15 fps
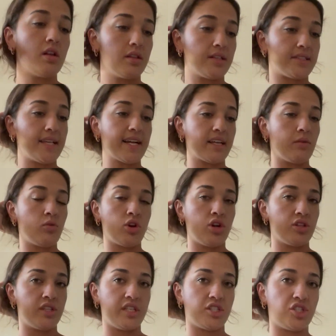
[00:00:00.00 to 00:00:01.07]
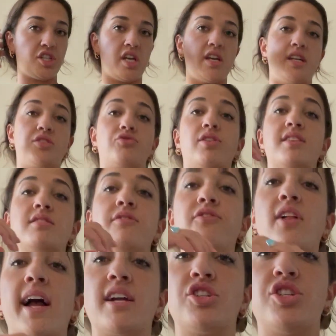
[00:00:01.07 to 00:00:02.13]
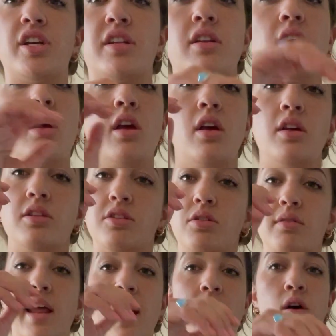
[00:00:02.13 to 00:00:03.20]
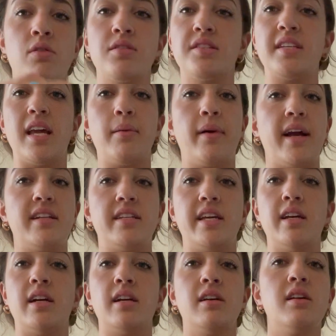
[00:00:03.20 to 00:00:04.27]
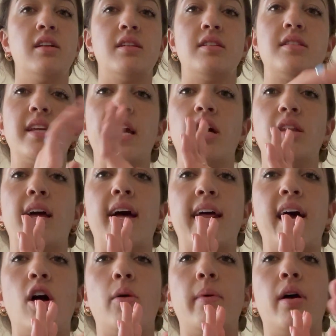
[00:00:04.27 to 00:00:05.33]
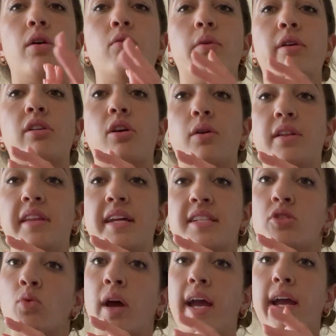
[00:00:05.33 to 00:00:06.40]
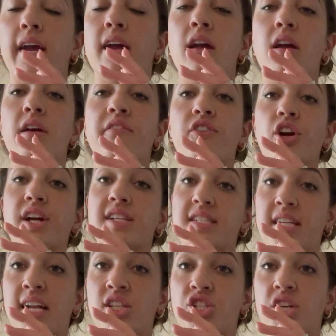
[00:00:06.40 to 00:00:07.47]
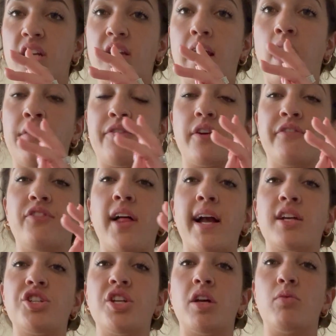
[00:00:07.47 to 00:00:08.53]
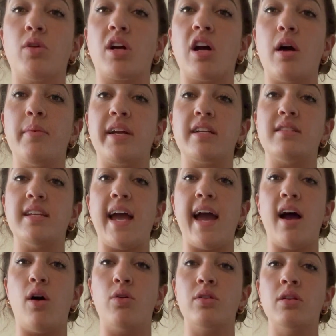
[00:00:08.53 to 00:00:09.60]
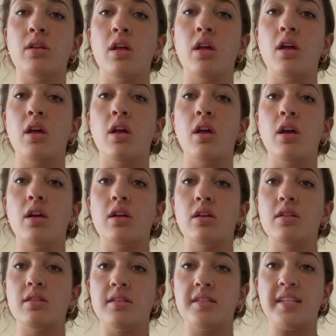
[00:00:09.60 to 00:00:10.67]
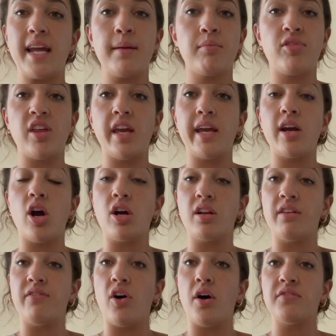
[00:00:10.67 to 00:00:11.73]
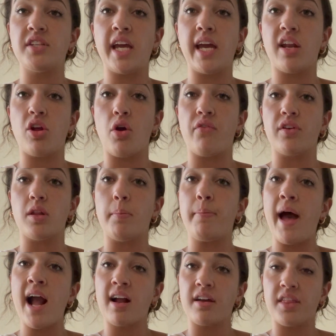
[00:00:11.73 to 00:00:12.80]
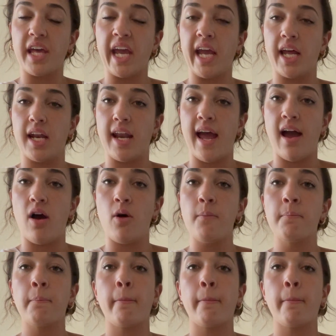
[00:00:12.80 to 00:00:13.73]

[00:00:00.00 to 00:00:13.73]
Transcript: The second one on this sheet is wrist flexion. So now, same idea, stay on that elbow. We are going this way for extension. Now for flexion, we're coming down. Same thing, uninvolved hand over the back of the hand now,